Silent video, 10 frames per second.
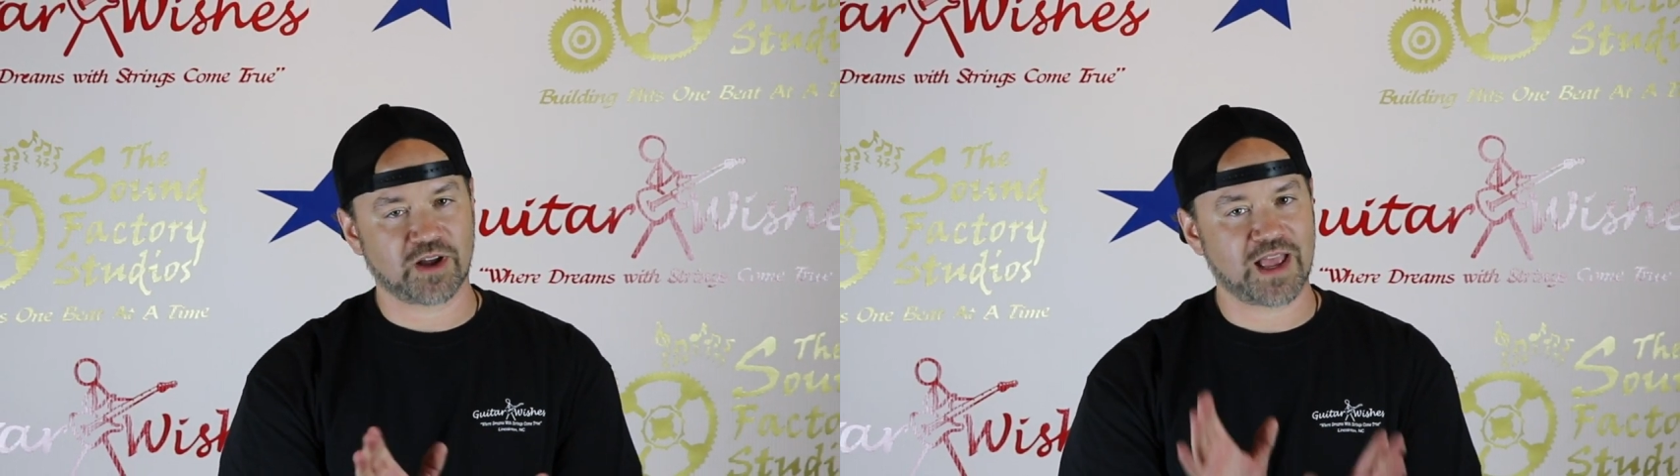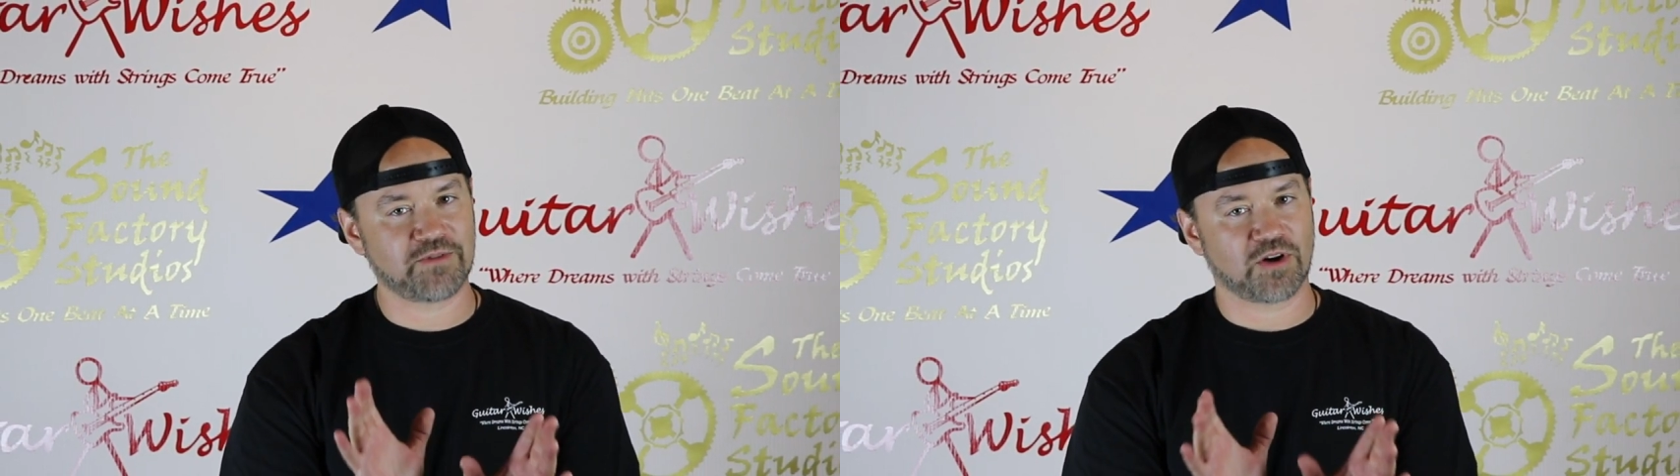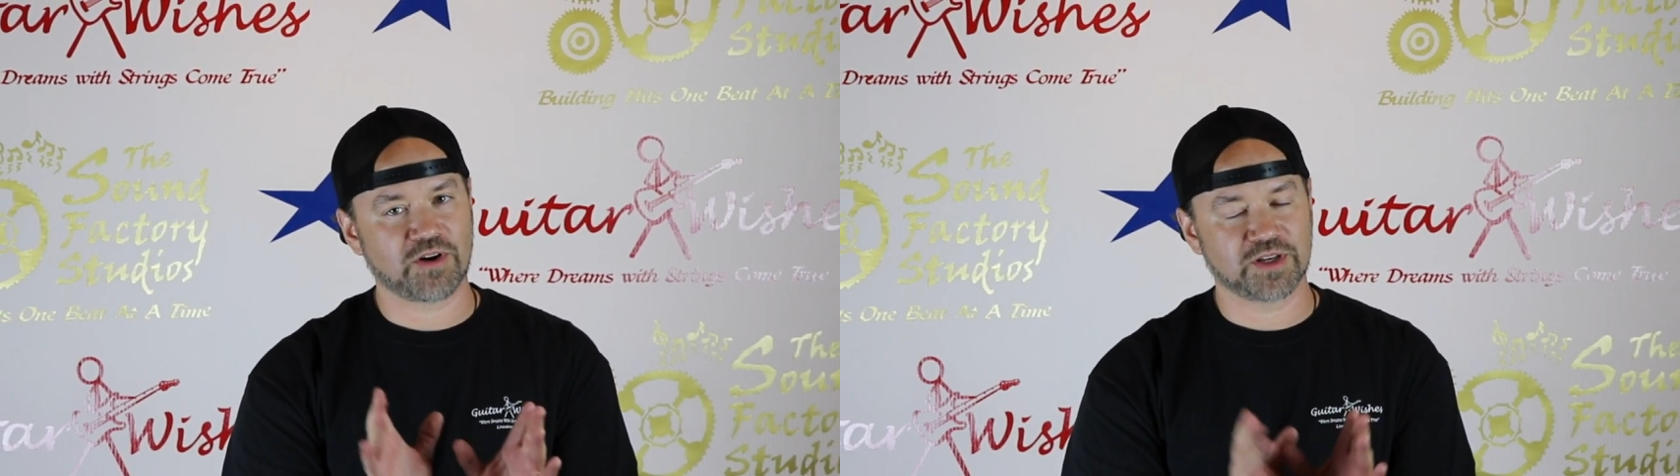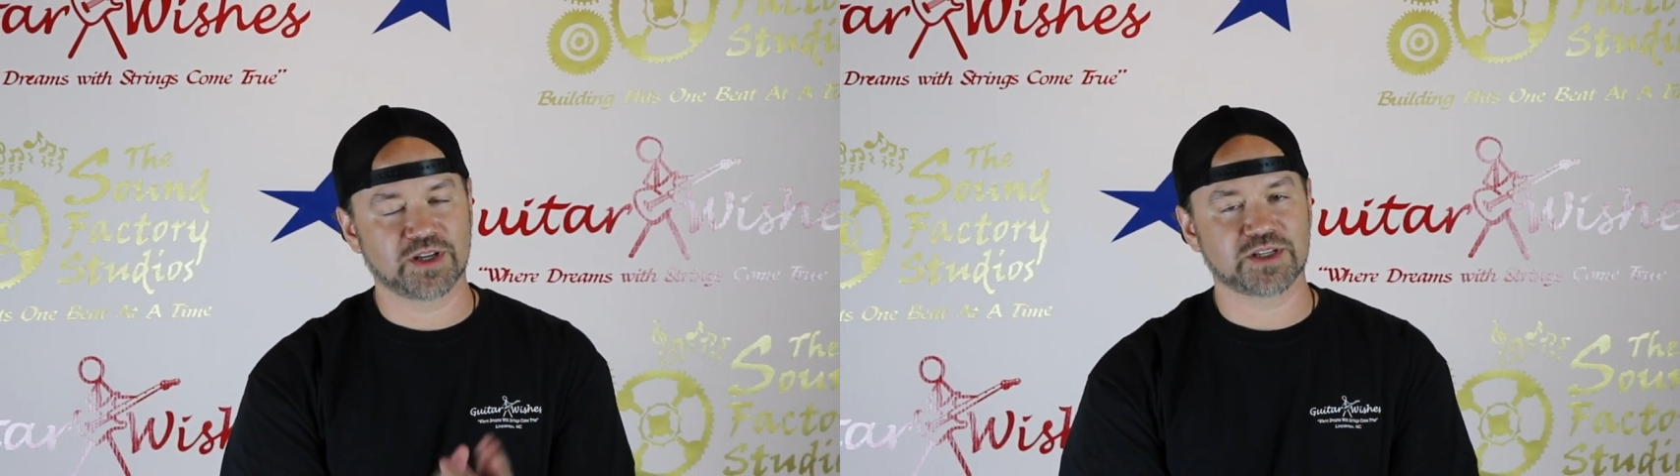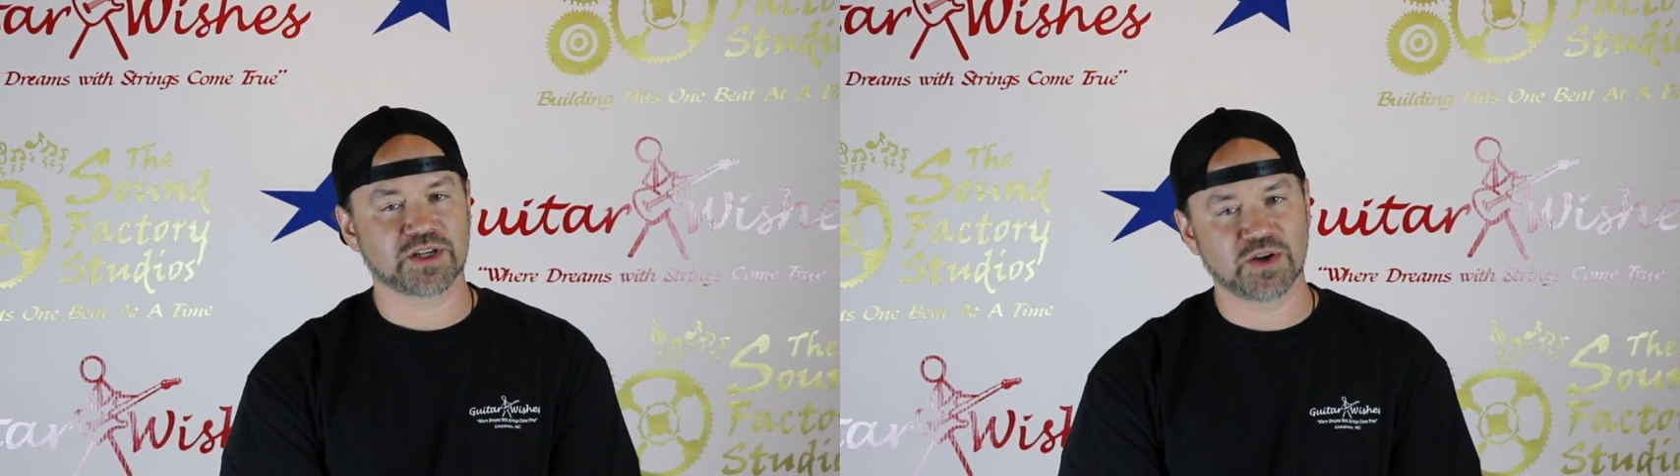haven't already
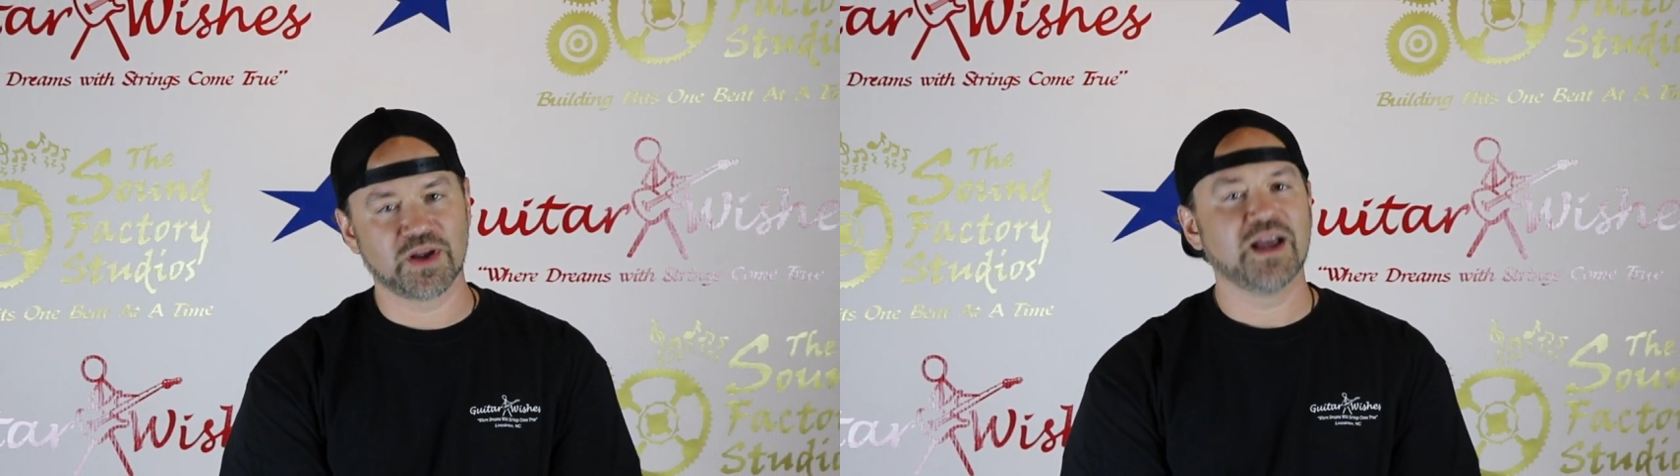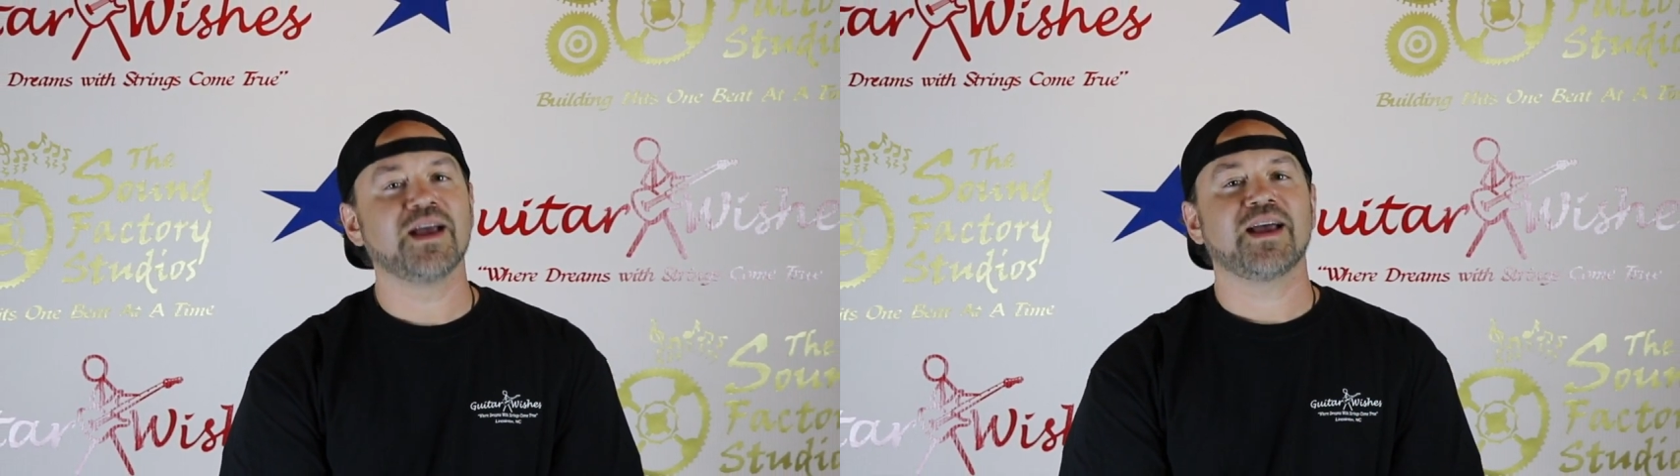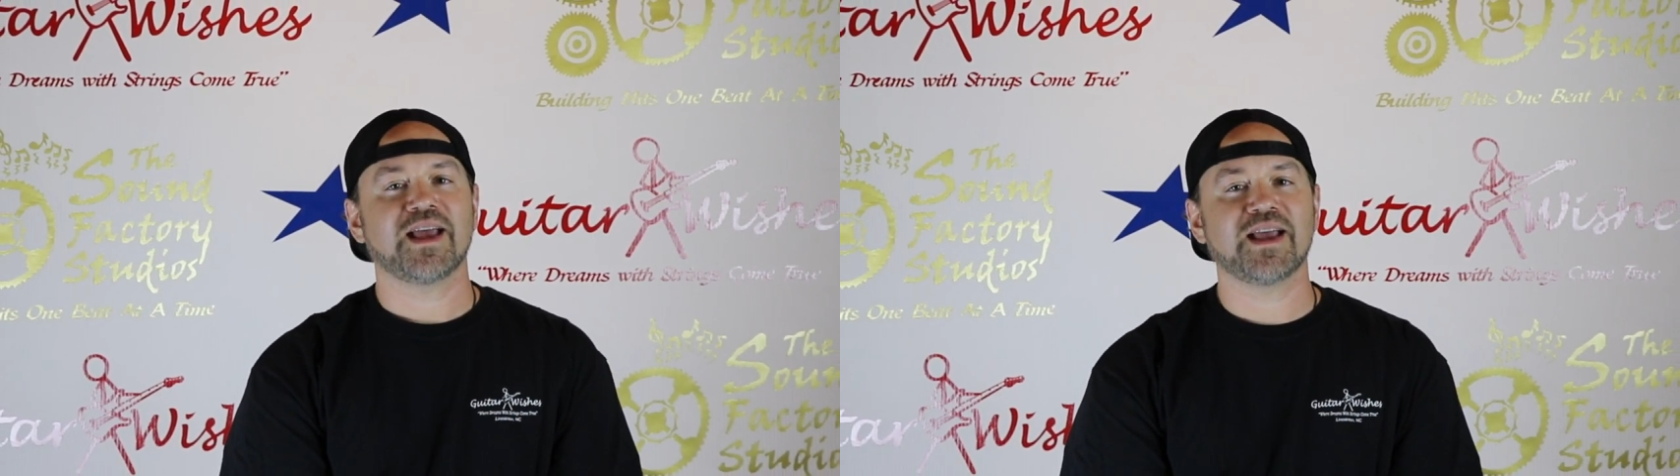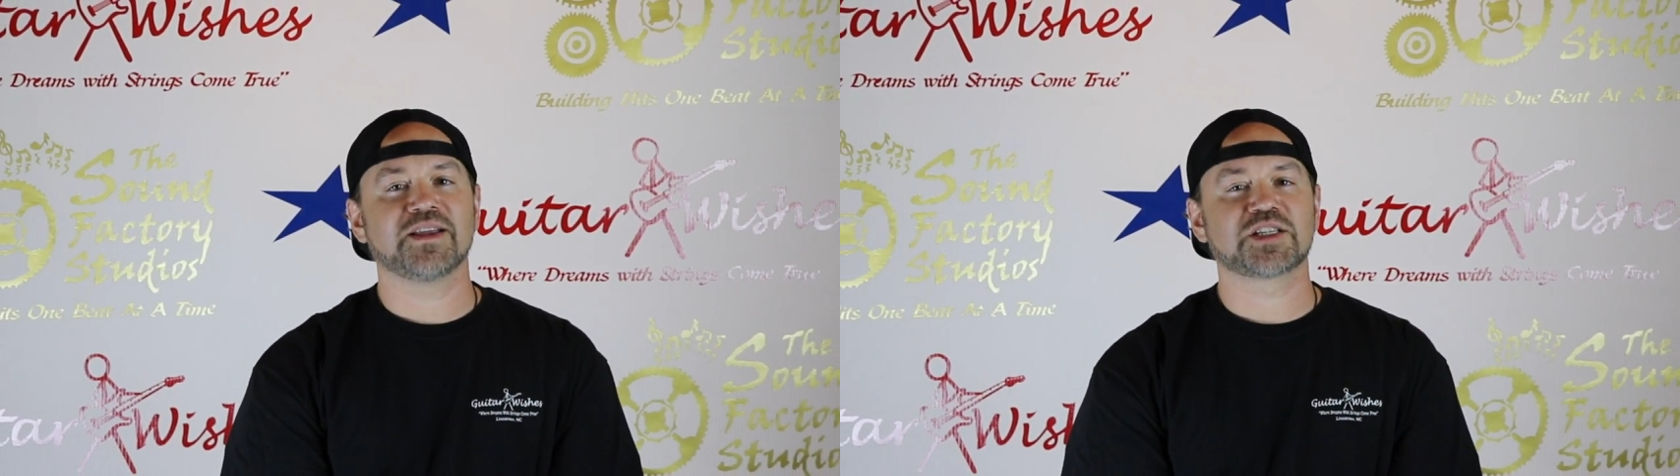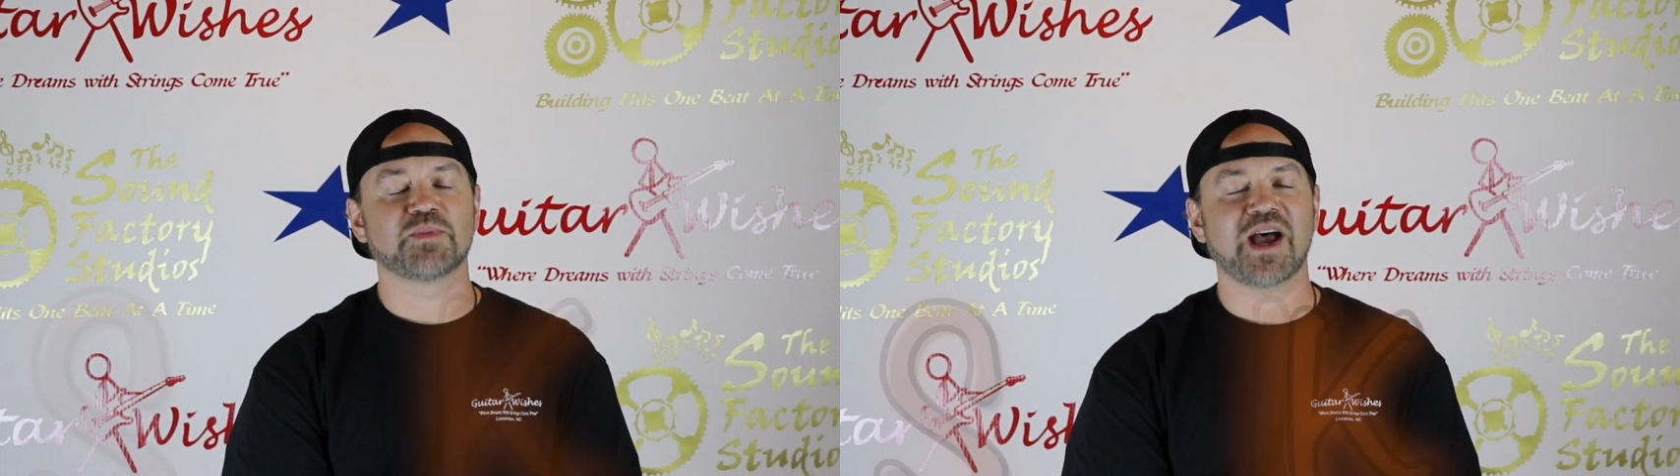done so
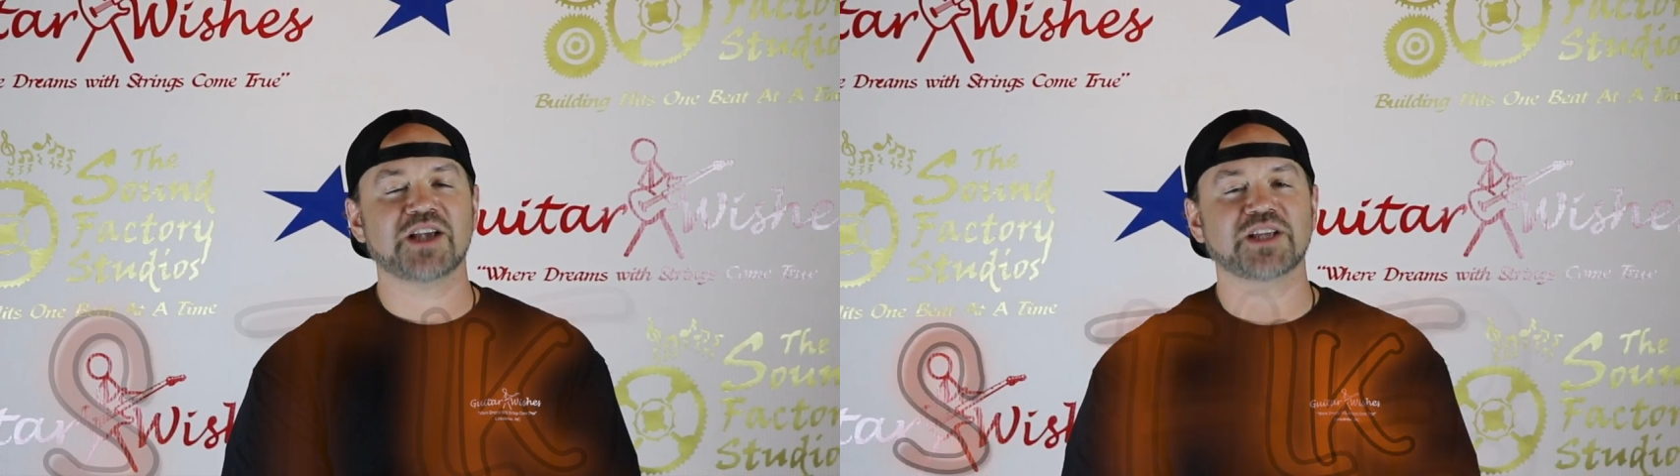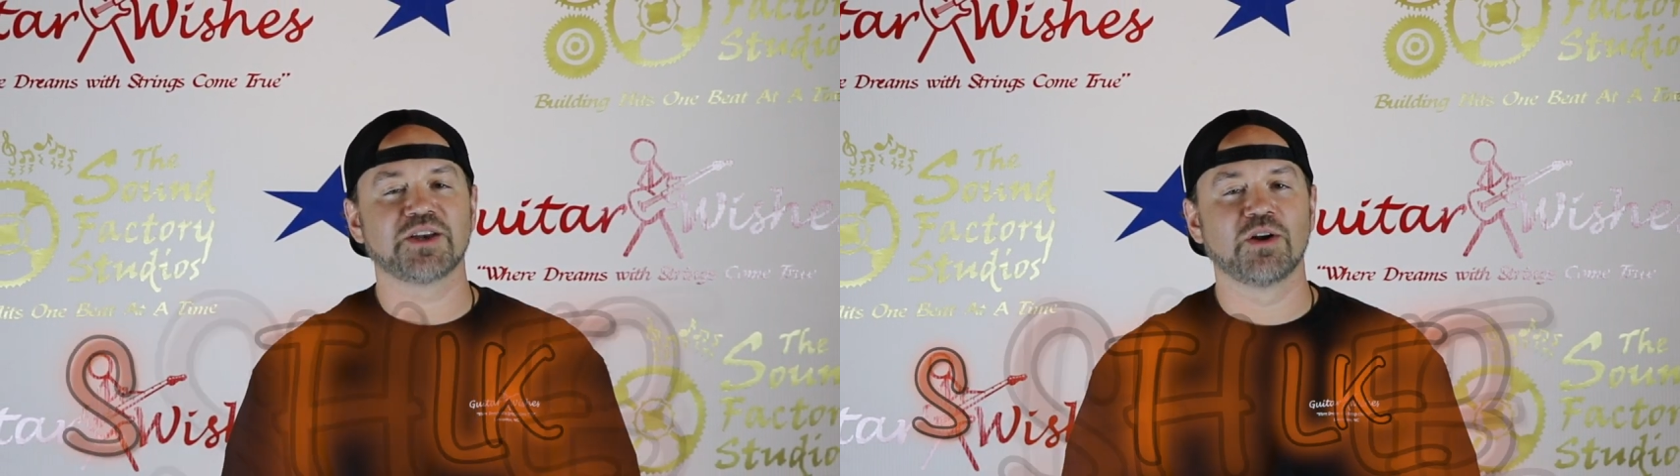and smash that